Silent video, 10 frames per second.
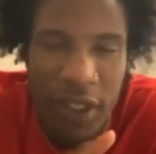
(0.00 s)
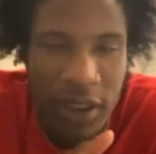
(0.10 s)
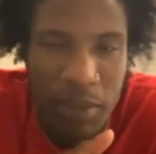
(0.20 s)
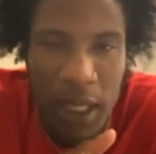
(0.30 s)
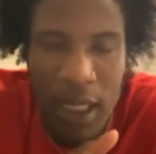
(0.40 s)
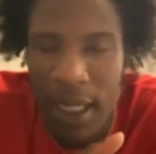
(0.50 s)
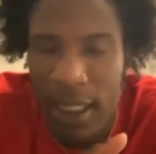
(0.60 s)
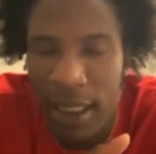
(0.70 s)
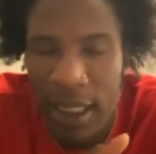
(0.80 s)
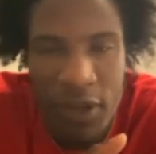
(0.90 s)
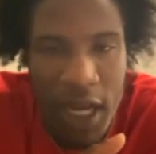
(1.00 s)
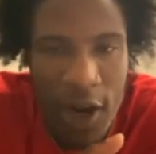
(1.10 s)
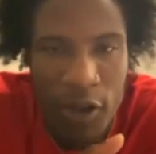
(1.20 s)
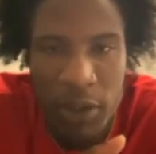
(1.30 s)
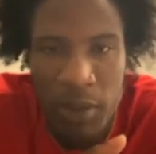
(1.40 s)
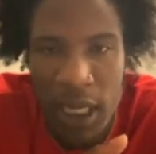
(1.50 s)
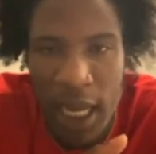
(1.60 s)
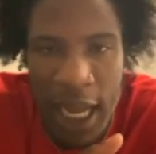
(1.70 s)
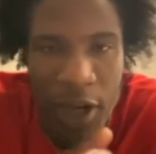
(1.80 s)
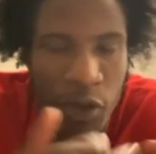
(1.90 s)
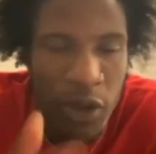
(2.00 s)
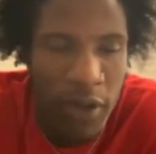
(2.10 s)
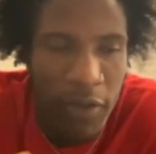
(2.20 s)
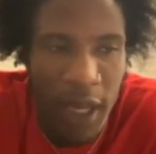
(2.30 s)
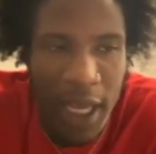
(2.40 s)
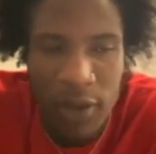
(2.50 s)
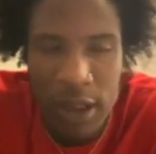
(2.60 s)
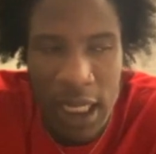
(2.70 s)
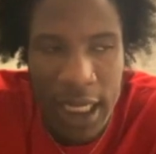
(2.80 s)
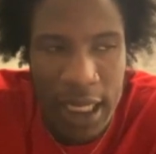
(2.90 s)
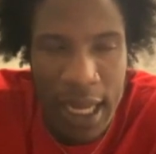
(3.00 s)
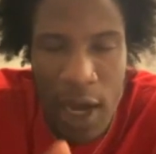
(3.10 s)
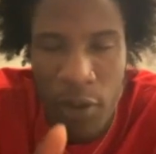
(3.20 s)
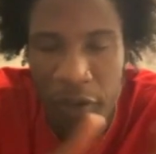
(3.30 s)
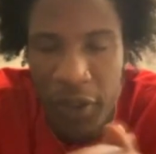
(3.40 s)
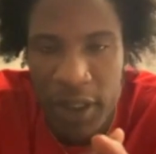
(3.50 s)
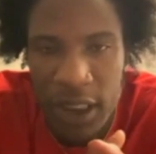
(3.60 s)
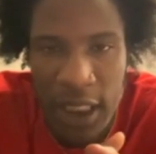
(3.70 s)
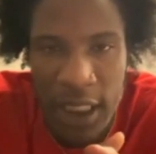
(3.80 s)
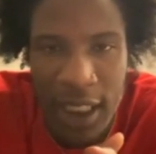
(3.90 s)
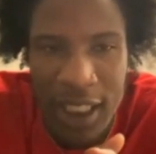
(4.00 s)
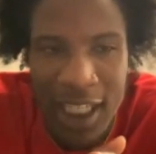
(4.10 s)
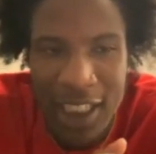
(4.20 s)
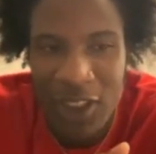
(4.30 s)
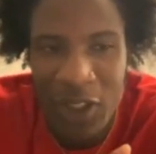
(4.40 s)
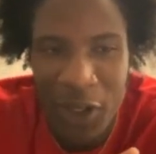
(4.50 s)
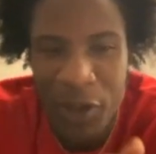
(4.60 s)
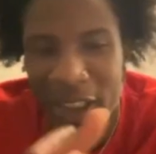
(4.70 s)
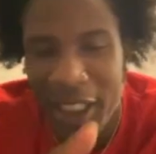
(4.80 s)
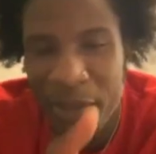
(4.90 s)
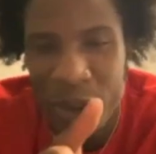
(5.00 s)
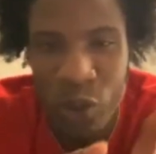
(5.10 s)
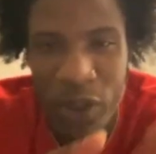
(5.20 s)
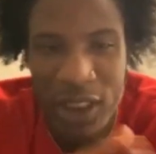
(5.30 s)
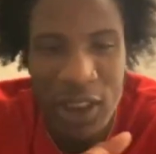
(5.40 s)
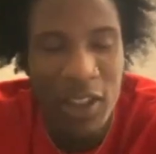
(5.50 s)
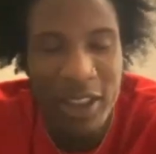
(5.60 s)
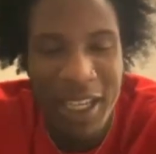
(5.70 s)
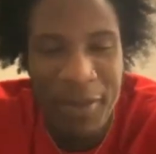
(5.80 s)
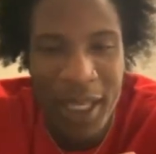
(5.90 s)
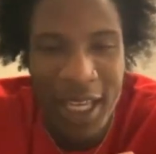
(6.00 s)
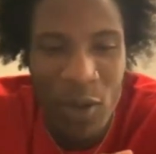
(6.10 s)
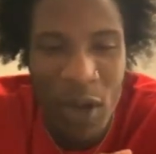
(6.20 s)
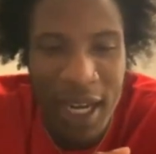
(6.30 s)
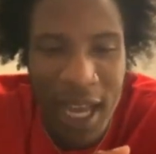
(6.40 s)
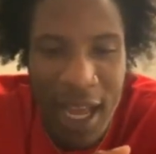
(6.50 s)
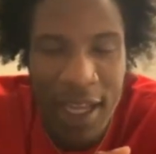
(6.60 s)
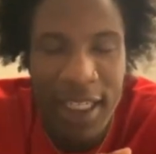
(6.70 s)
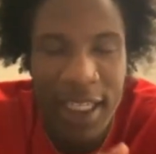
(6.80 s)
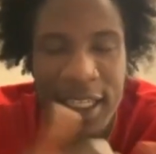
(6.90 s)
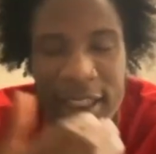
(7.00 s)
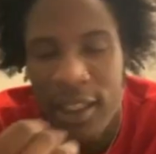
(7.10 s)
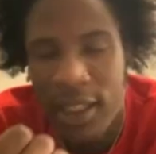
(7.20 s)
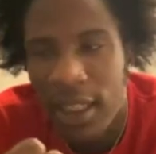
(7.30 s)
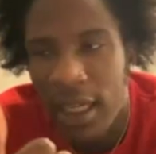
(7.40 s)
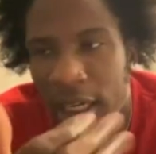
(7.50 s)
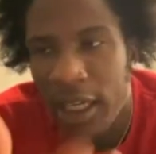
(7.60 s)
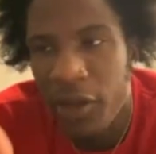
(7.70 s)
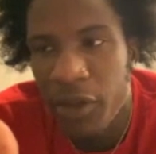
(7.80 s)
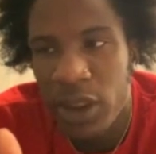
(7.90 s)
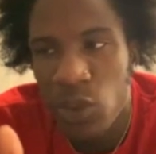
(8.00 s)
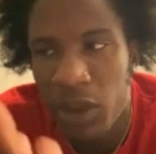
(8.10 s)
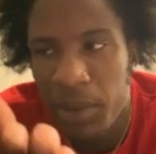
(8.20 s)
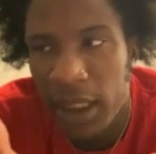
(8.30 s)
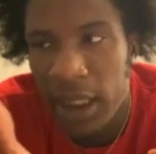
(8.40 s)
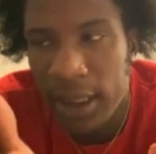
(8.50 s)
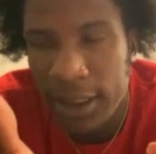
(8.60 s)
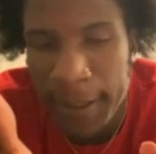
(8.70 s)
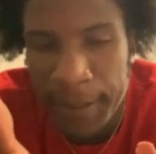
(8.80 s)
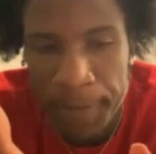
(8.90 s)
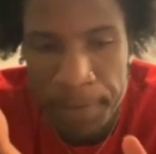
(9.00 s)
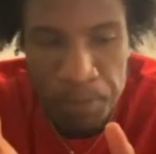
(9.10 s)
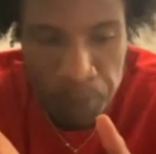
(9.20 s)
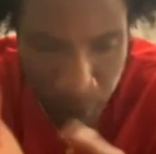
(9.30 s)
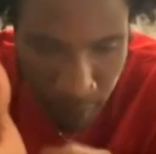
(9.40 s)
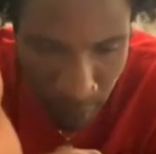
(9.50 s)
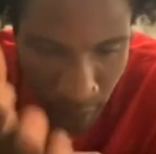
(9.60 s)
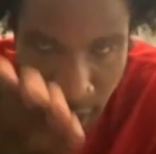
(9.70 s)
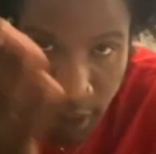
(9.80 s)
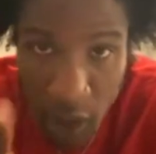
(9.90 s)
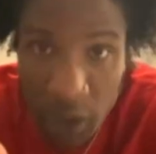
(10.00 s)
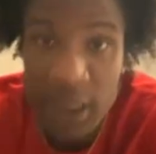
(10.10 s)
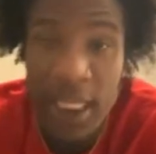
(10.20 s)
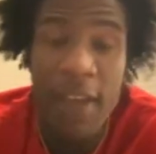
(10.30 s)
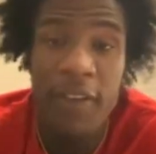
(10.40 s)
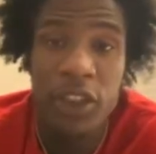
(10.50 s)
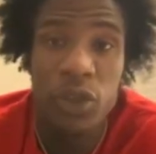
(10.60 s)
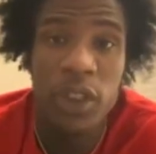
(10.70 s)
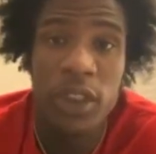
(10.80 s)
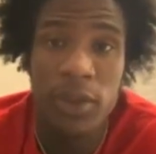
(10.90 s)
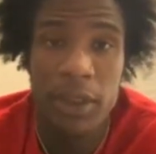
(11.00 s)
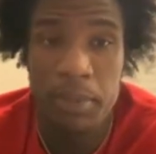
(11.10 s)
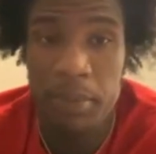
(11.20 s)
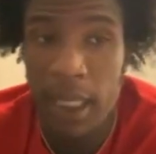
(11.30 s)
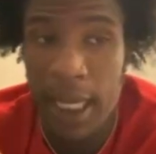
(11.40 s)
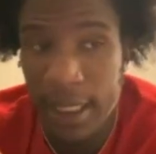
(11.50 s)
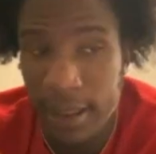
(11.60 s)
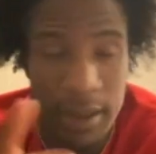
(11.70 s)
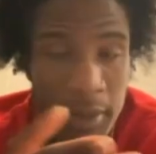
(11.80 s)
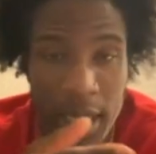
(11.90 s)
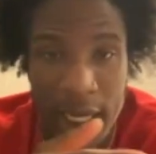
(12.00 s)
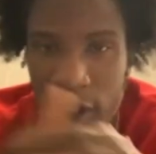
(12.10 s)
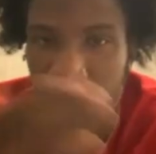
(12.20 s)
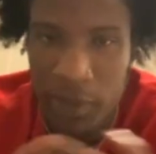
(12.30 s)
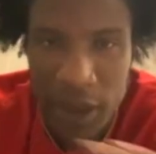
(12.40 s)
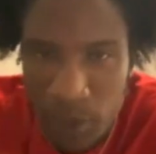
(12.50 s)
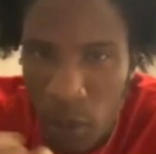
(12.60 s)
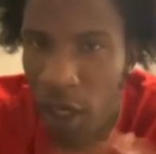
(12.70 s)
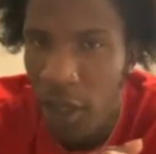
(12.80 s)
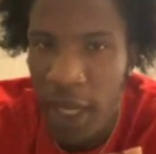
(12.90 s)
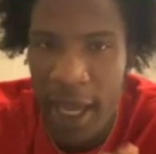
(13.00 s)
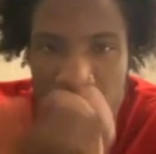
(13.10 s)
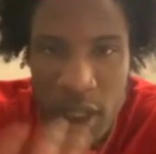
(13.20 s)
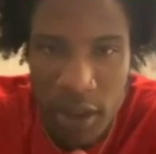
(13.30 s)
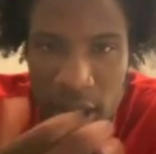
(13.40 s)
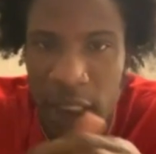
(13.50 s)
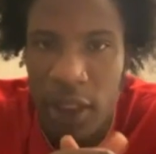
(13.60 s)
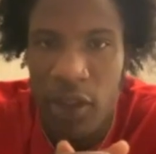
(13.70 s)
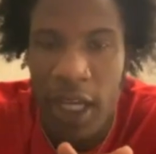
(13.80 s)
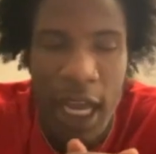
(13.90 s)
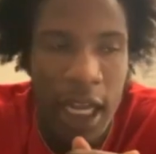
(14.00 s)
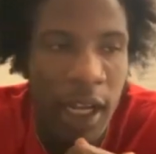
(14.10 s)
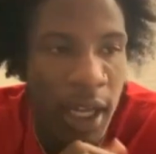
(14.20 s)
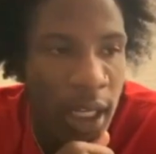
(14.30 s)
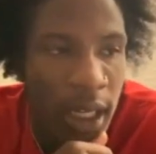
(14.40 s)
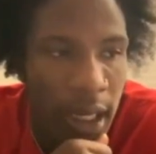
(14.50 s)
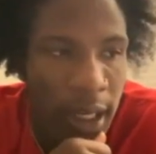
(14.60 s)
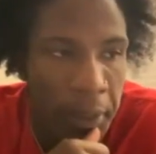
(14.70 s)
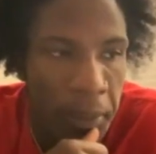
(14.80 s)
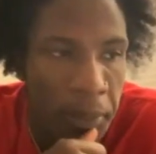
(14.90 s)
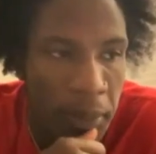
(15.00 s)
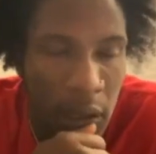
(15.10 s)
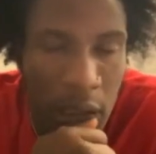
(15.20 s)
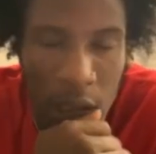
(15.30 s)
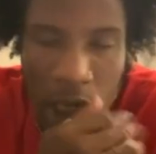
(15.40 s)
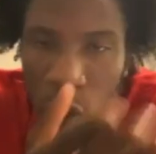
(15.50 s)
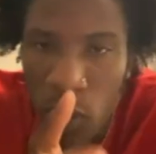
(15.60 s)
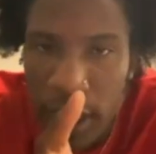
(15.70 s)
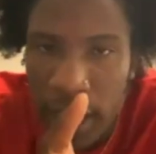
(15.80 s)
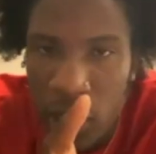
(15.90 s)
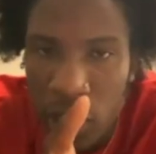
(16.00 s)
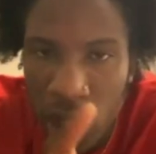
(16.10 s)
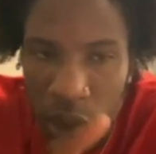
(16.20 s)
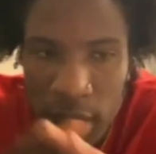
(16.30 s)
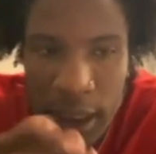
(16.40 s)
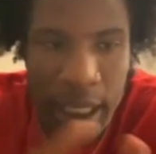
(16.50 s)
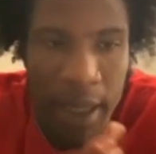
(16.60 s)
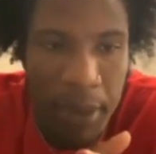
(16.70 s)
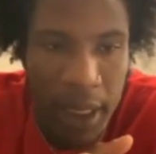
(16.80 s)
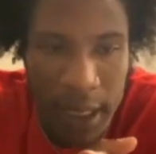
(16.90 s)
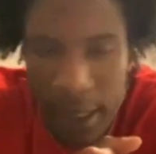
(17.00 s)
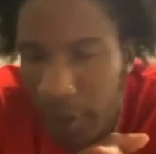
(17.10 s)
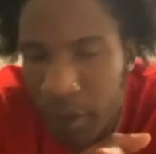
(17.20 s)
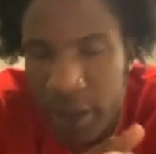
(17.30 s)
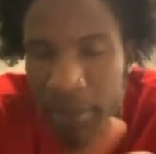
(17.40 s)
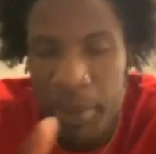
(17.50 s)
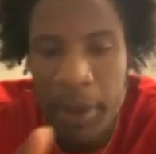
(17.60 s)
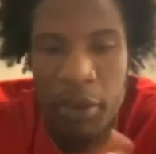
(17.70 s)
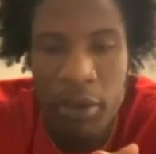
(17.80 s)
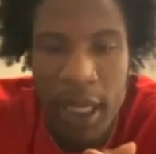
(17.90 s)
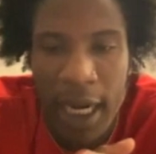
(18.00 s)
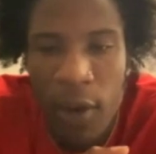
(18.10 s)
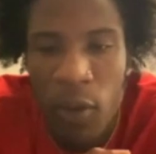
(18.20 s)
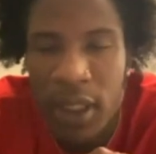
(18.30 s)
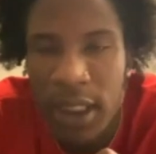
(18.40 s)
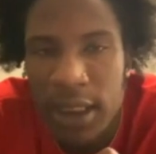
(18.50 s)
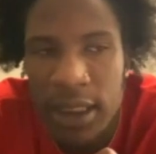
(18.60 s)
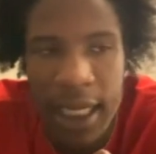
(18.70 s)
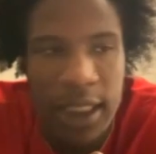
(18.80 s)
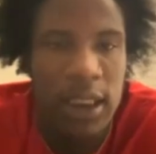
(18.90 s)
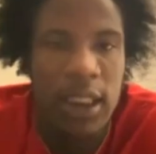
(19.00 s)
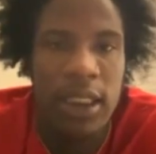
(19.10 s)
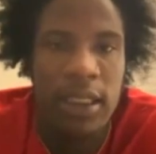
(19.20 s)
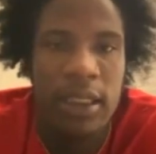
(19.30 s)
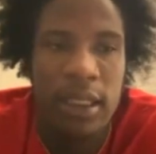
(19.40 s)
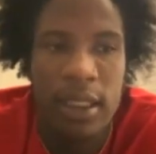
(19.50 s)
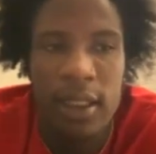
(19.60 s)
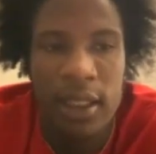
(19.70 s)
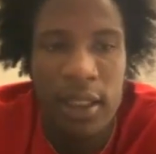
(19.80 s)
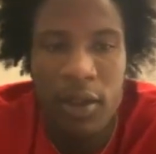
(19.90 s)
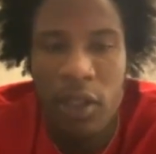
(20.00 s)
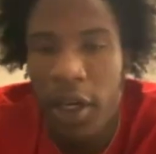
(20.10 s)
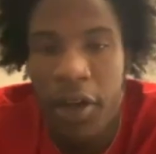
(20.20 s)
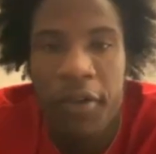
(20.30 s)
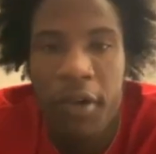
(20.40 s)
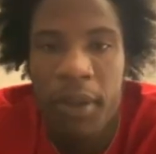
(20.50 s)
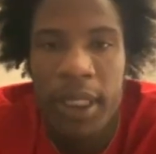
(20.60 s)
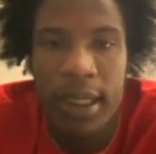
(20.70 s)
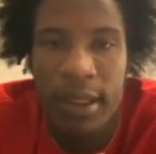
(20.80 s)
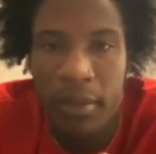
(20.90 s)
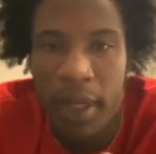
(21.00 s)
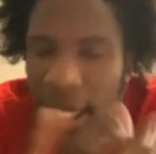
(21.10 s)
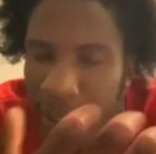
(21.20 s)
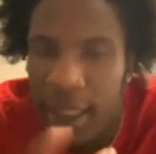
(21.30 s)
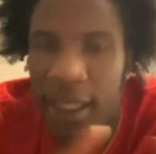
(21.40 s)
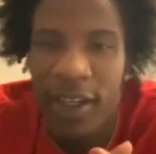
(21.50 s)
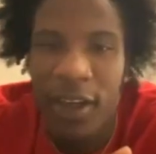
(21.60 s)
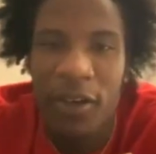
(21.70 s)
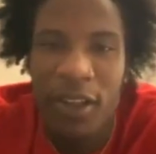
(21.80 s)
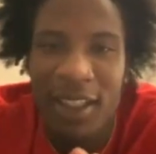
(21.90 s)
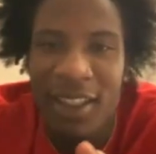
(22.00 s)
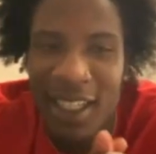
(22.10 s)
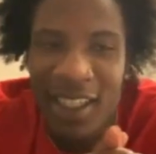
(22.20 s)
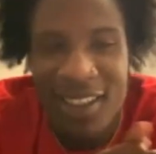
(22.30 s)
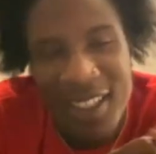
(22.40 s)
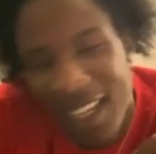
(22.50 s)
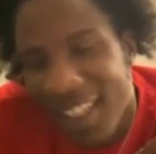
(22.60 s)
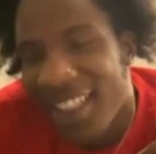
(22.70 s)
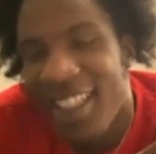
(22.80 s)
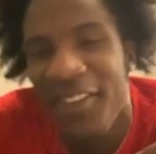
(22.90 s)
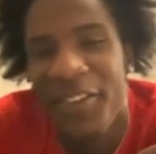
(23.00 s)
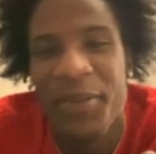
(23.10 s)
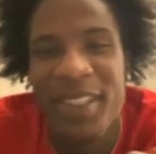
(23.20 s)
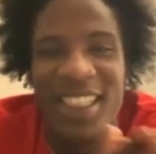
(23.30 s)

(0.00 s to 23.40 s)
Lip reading: It was probably like 11 hours, but like I knew a flight was like an hour 15, so it was in between. So I was like, man, why not? And then another reason was because the coaching staff at Georgia was like, I'm not Kirby Smart. You had Mel Tucker. You had um, Coach Coley. I mean, there was some people that I wanted to actually learn from, and I did. I did. You feel me?